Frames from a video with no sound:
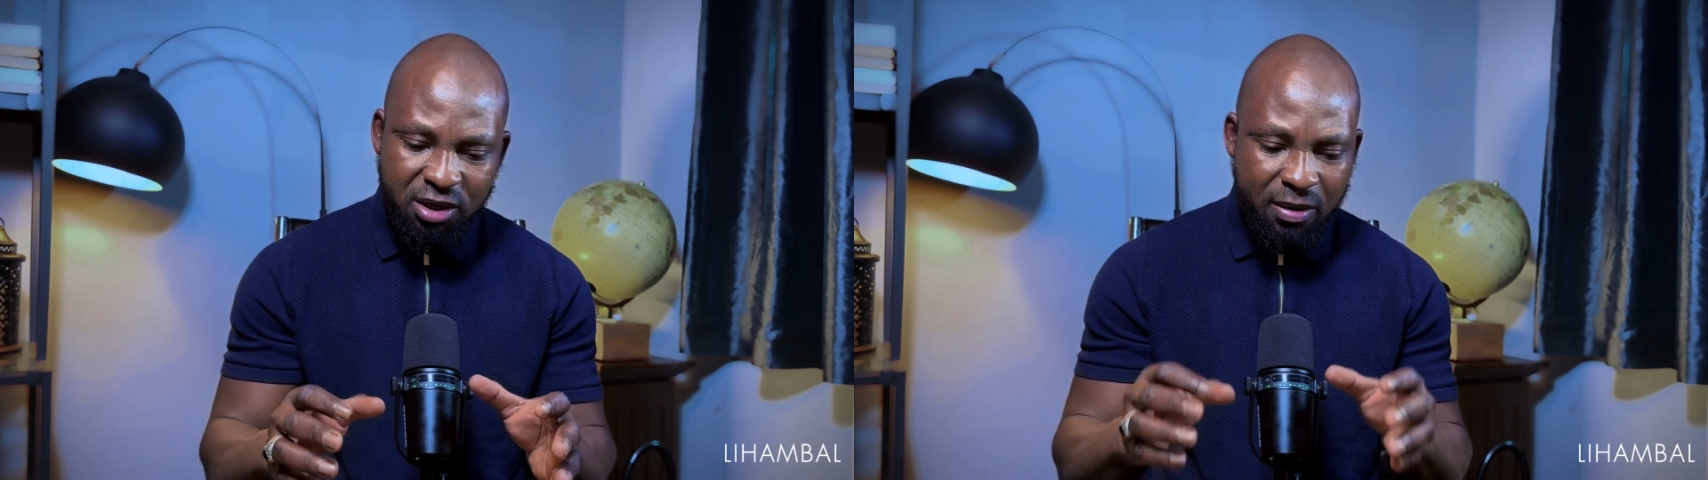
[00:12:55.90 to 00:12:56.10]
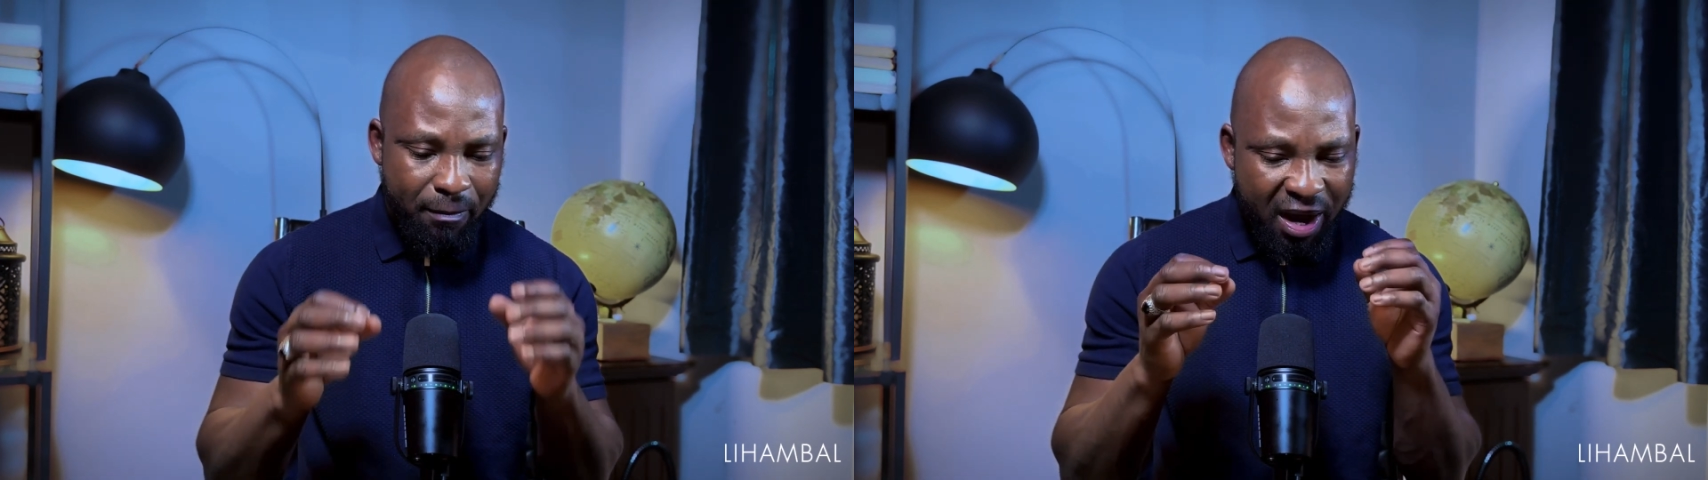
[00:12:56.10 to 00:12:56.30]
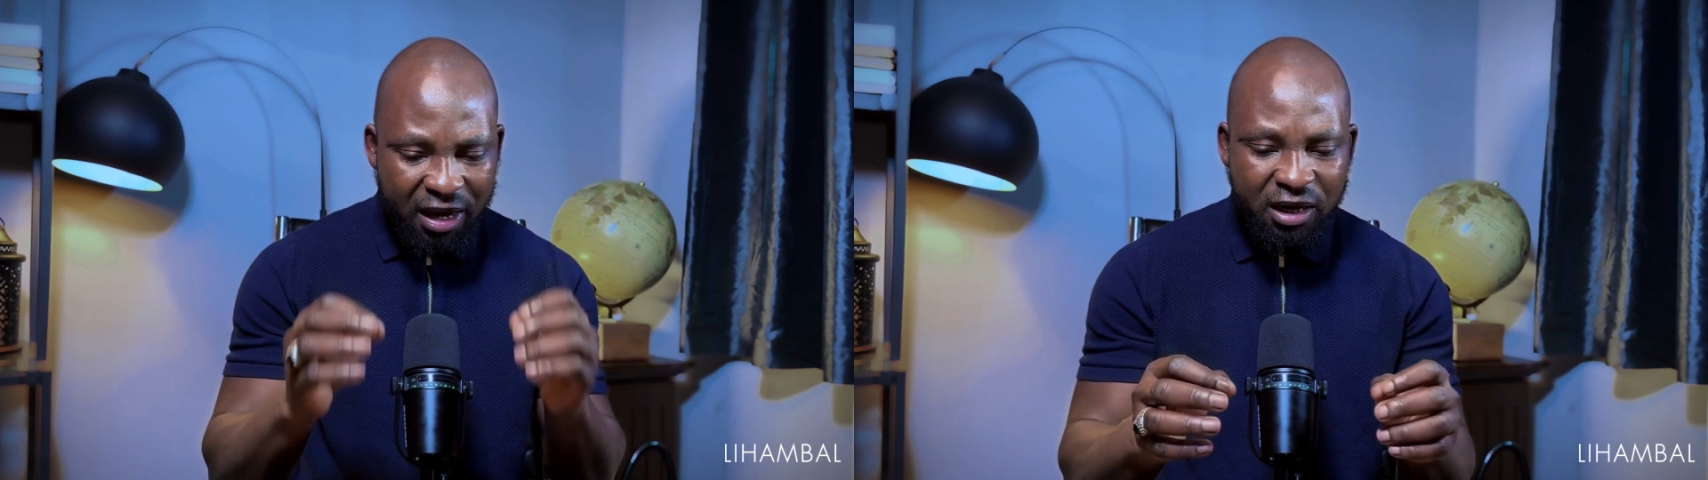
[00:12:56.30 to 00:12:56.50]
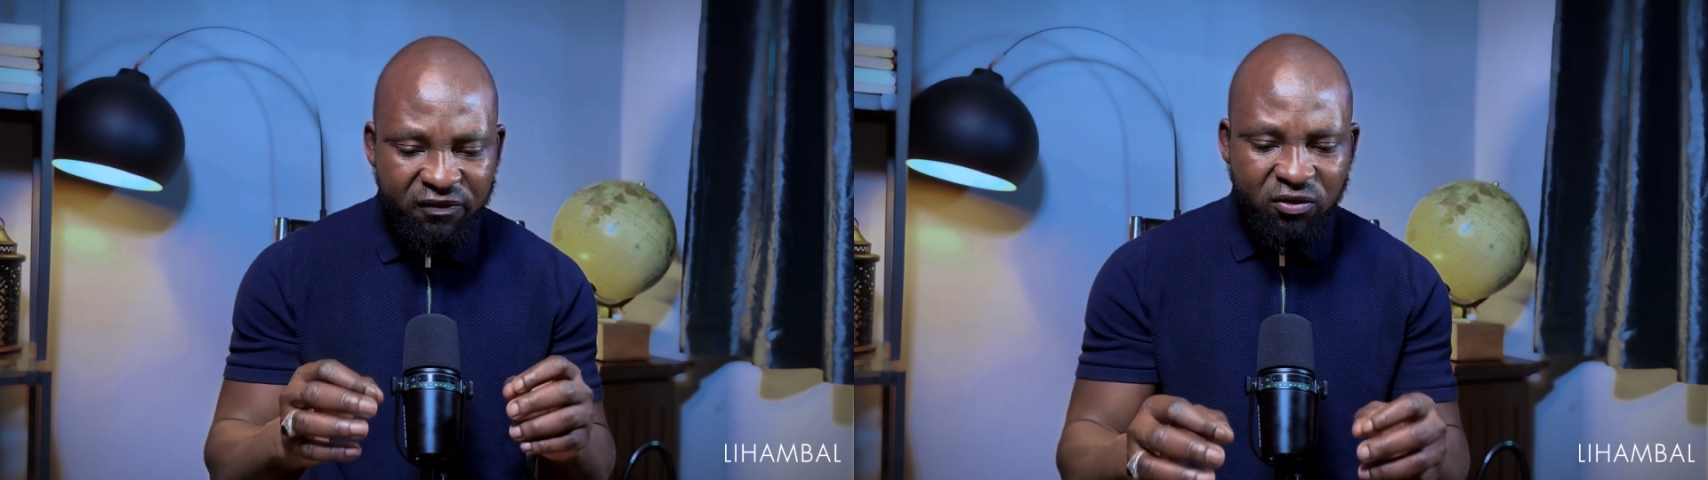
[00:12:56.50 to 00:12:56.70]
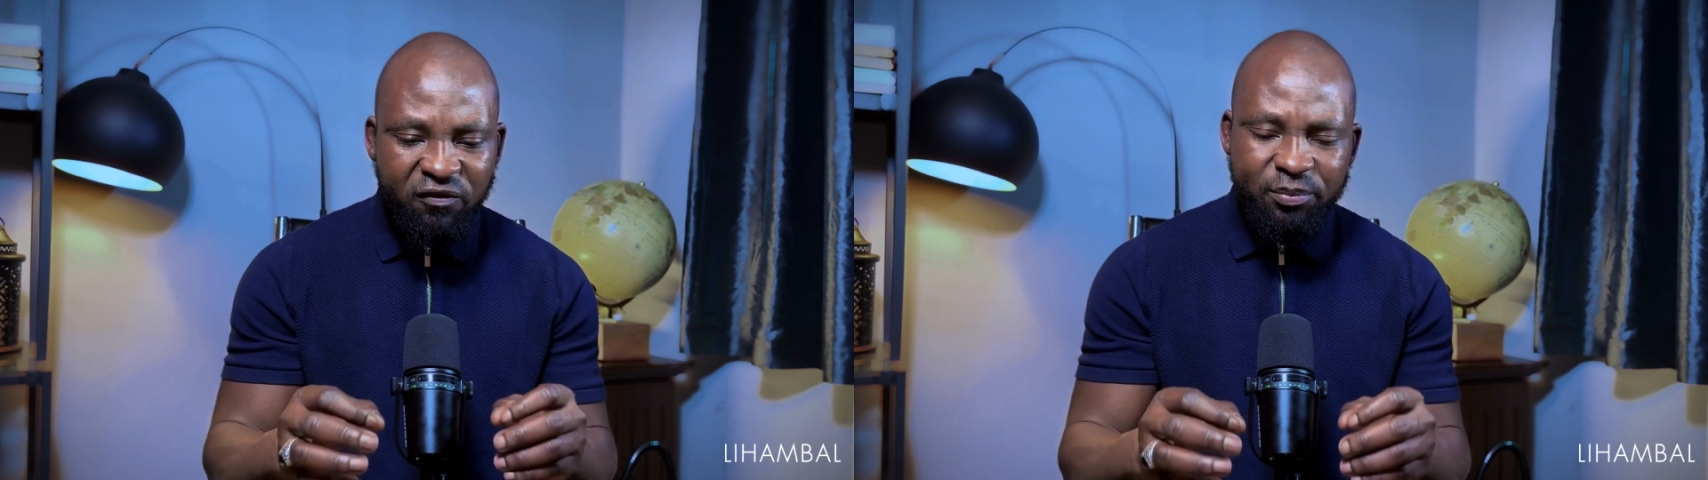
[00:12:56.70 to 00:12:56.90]
my
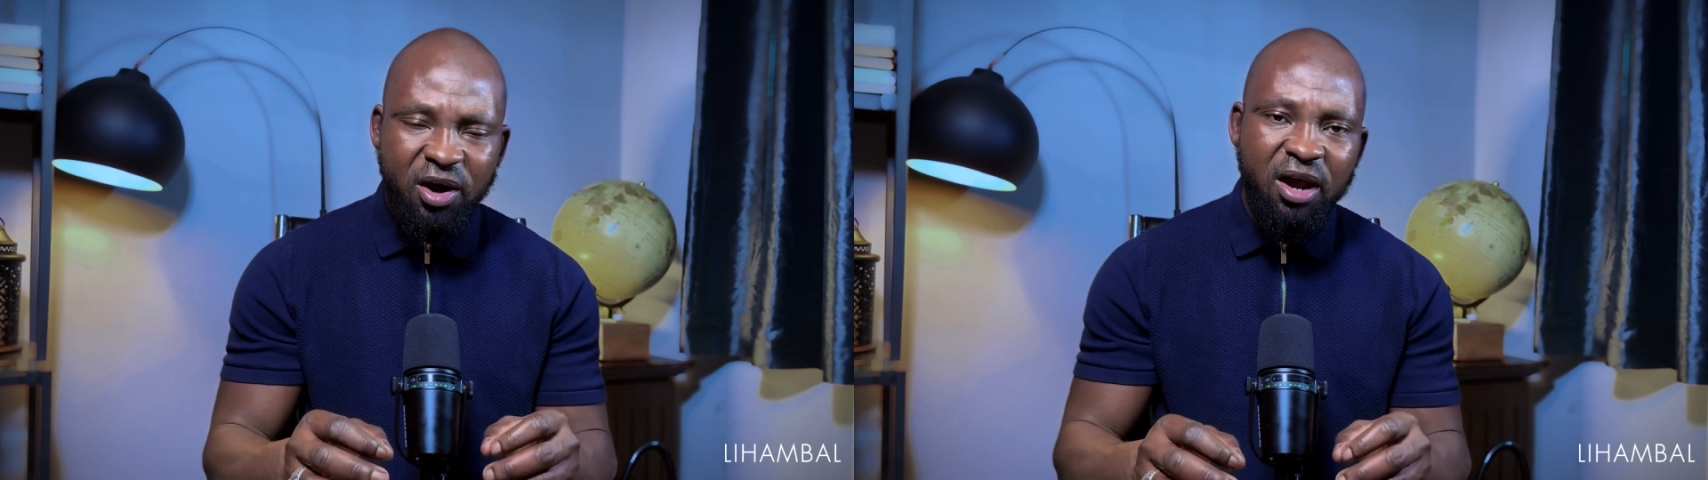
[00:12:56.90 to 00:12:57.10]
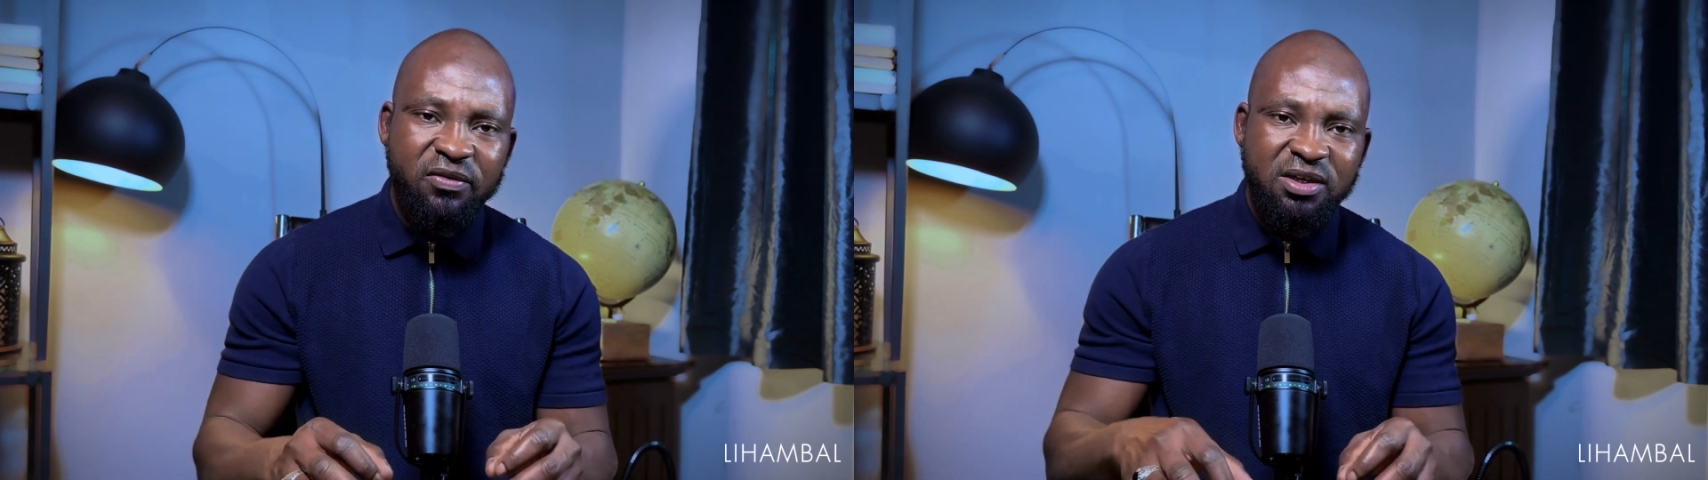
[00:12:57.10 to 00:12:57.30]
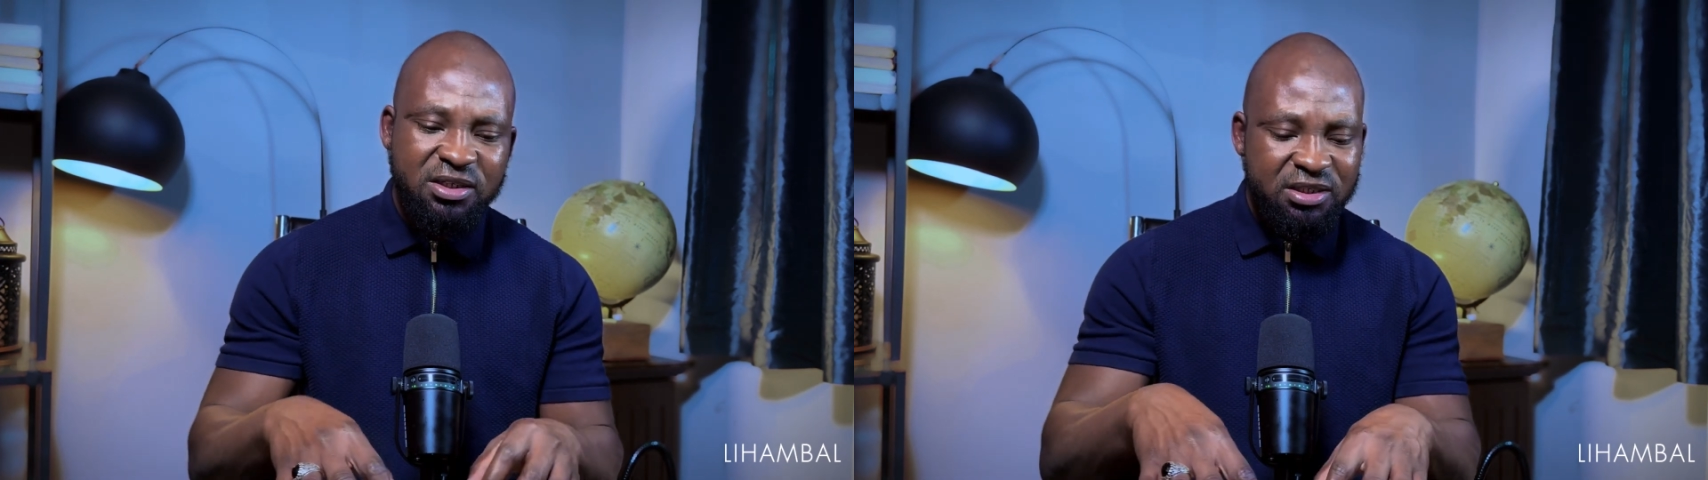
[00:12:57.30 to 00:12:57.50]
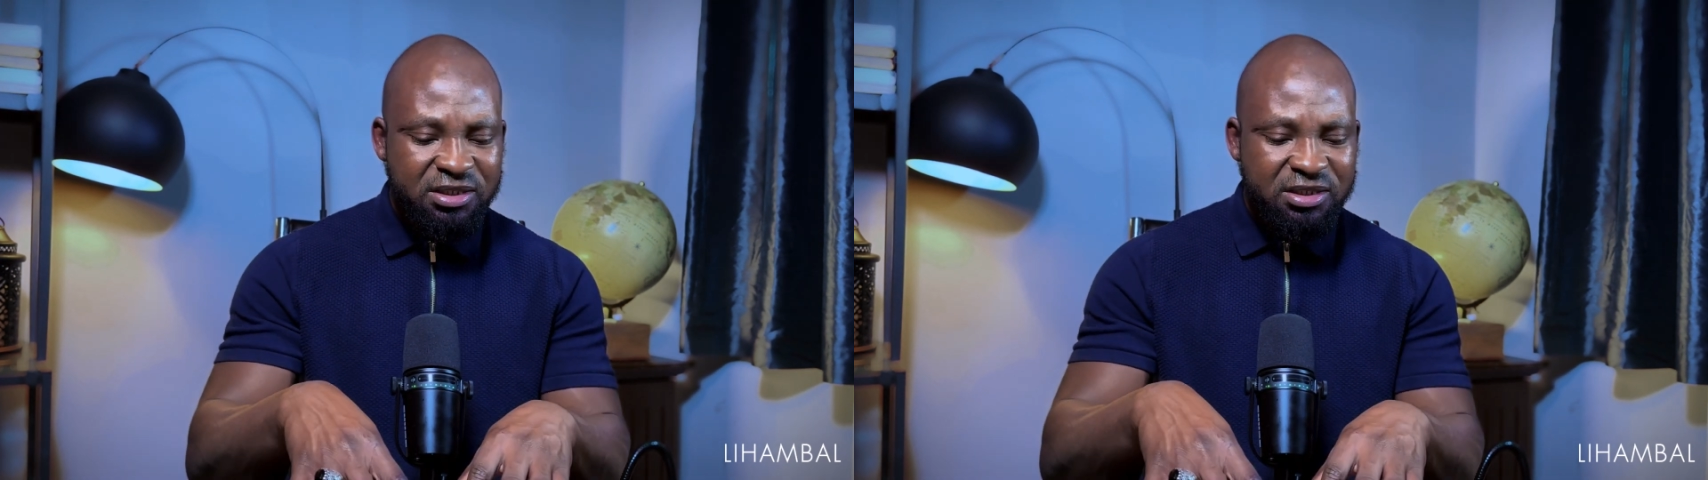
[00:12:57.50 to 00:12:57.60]
level of priorities